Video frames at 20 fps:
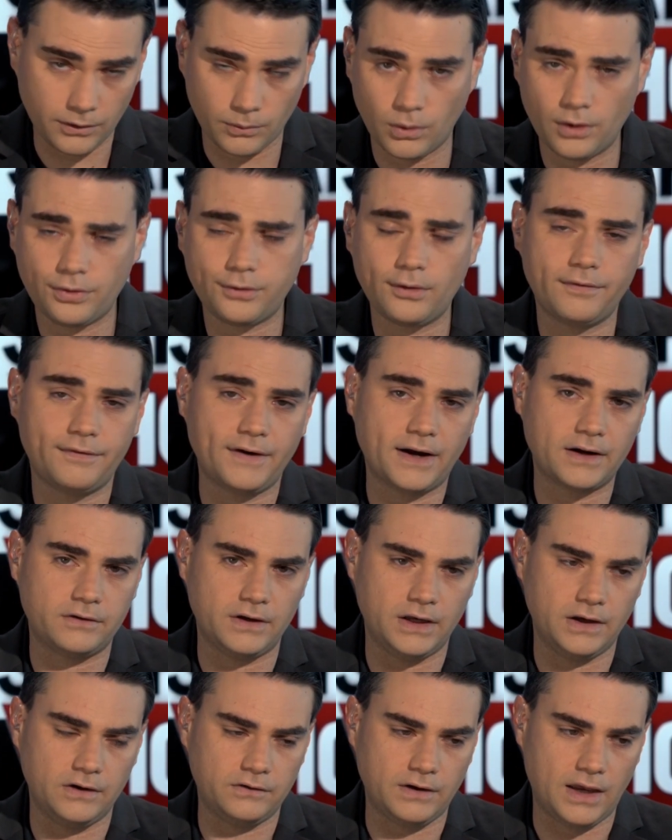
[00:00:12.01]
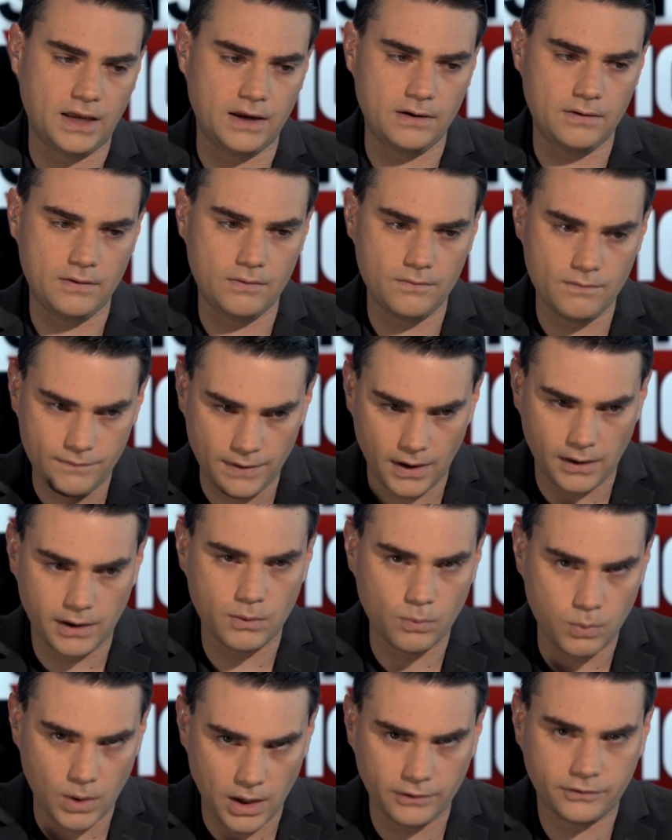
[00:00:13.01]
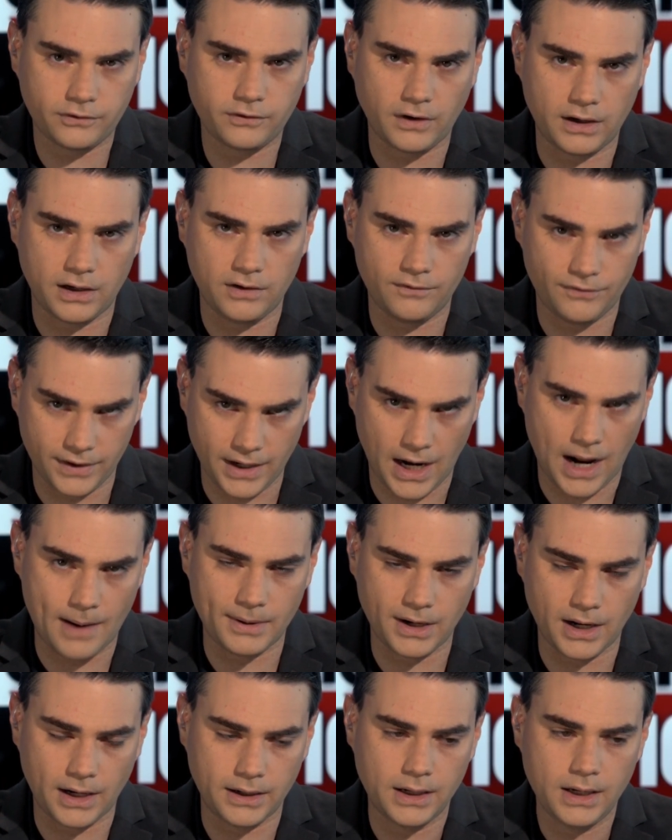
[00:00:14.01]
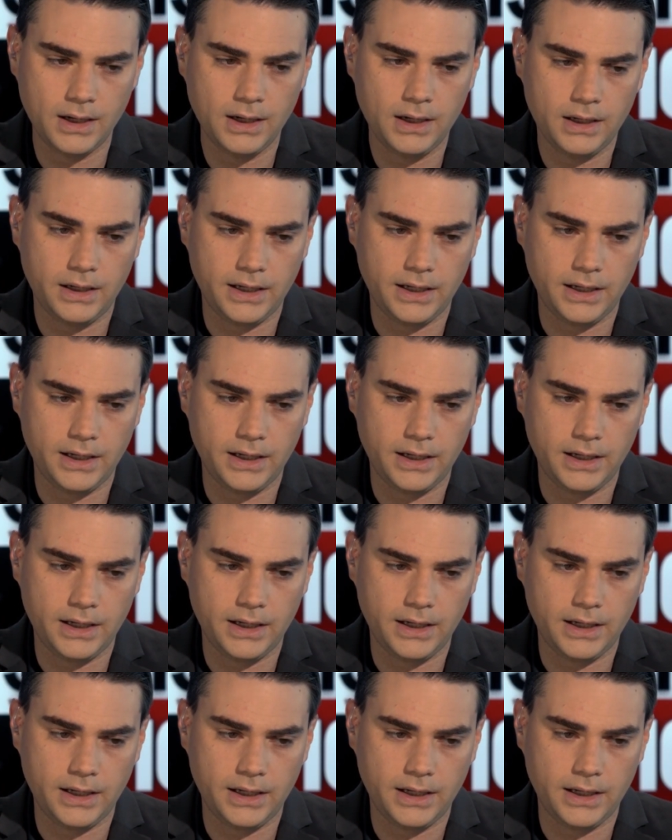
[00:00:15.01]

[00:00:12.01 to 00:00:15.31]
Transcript: Okay, the Werther effect is a very well studied phenomenon.